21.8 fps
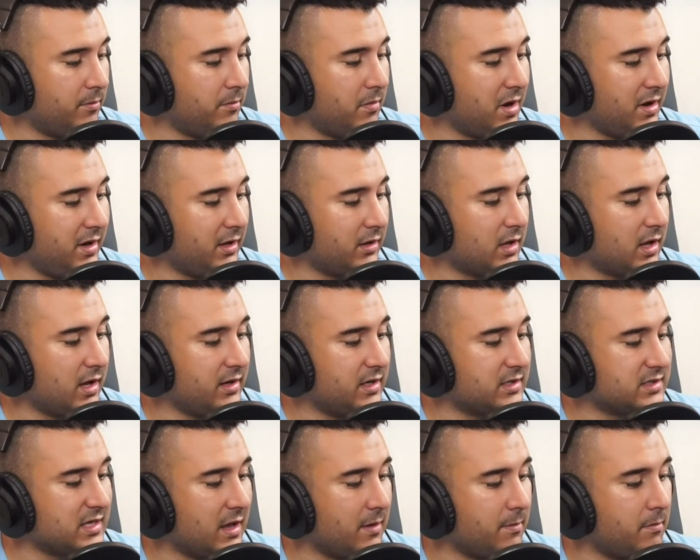The money
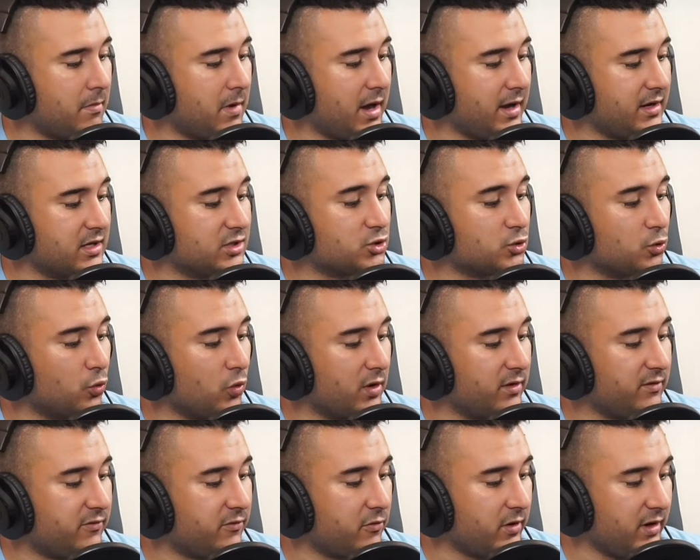line is at minus
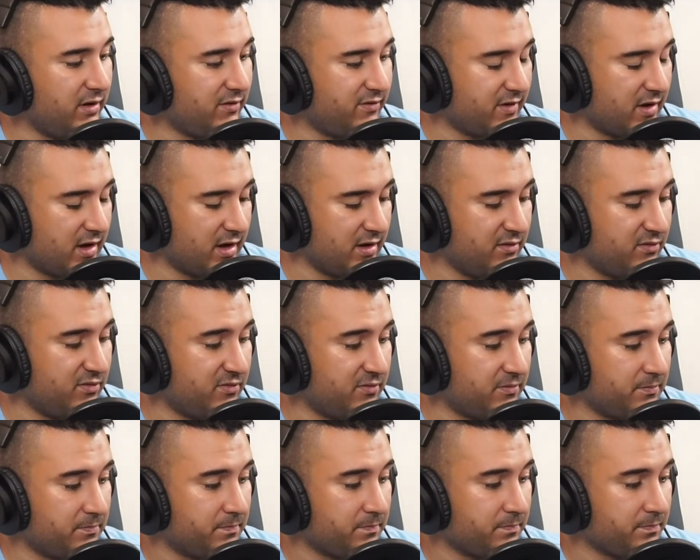145.